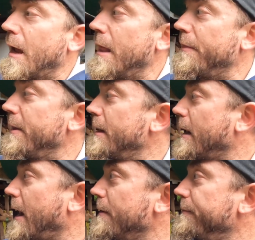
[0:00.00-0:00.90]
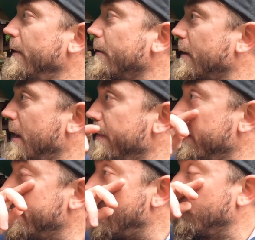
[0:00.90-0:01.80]
And then
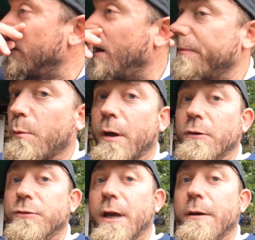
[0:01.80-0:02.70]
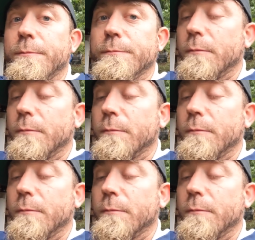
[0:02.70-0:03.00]
that would help the water shed